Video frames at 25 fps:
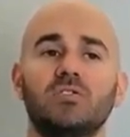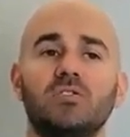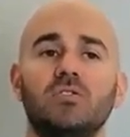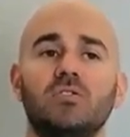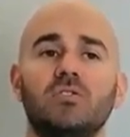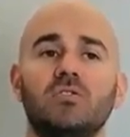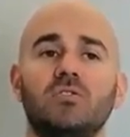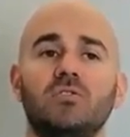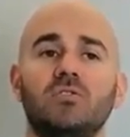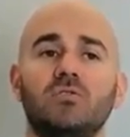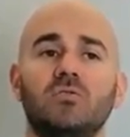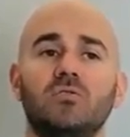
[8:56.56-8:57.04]

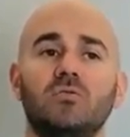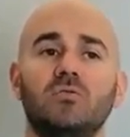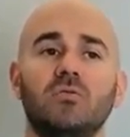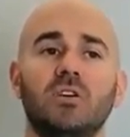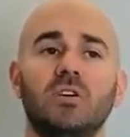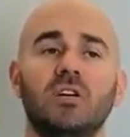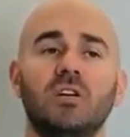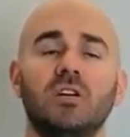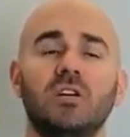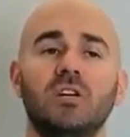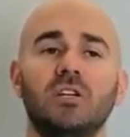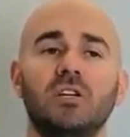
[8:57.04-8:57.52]
So
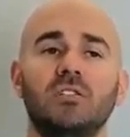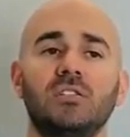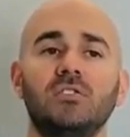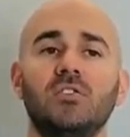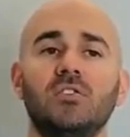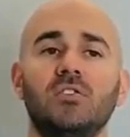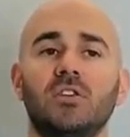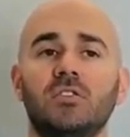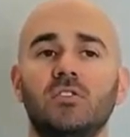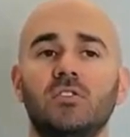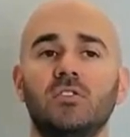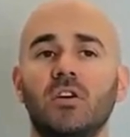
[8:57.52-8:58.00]
he's
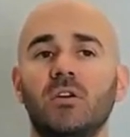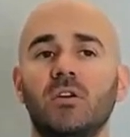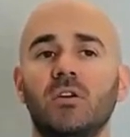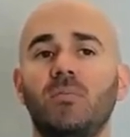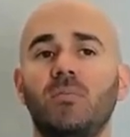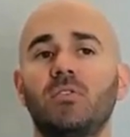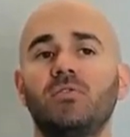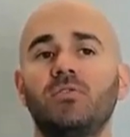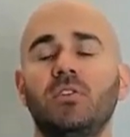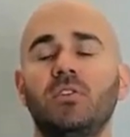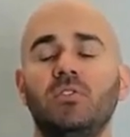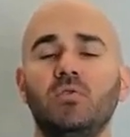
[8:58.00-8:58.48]
going to talk
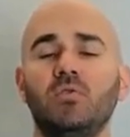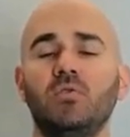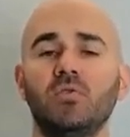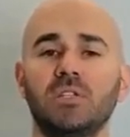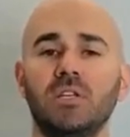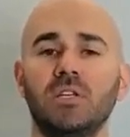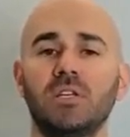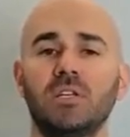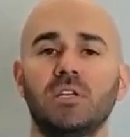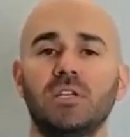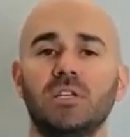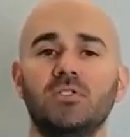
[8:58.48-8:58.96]
about the
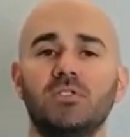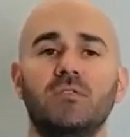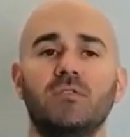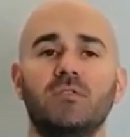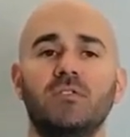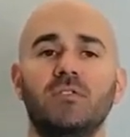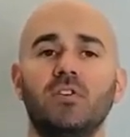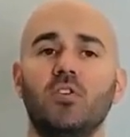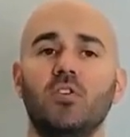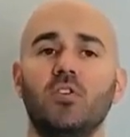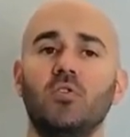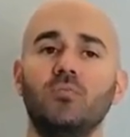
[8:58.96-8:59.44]
usage
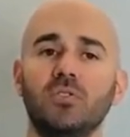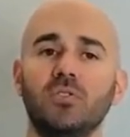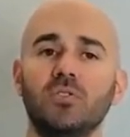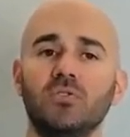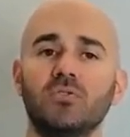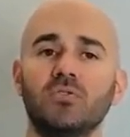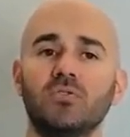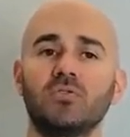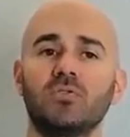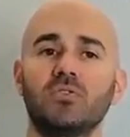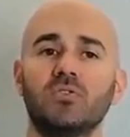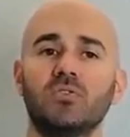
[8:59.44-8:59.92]
of the open
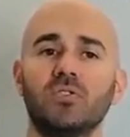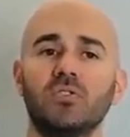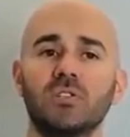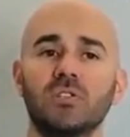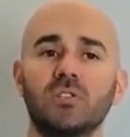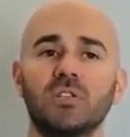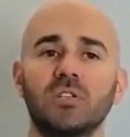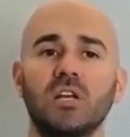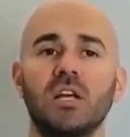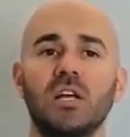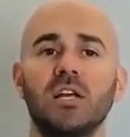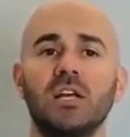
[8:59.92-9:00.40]

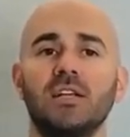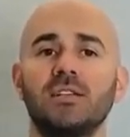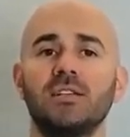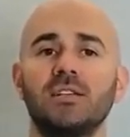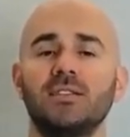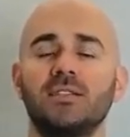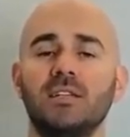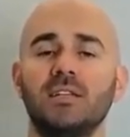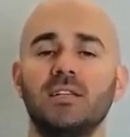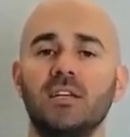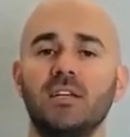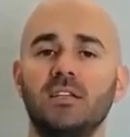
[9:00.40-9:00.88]
source
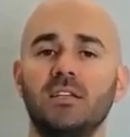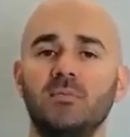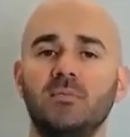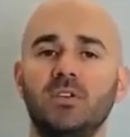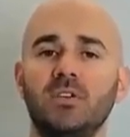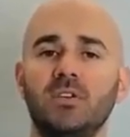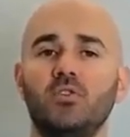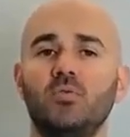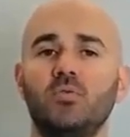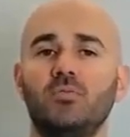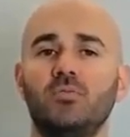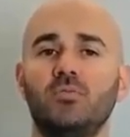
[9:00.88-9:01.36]

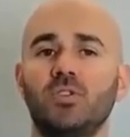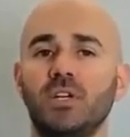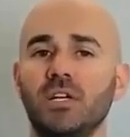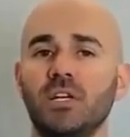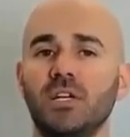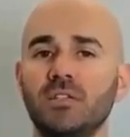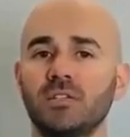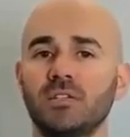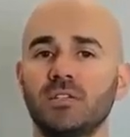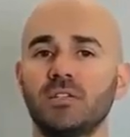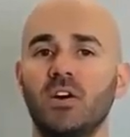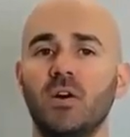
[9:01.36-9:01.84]
Scylladb
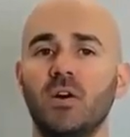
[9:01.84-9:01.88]
Kubernetes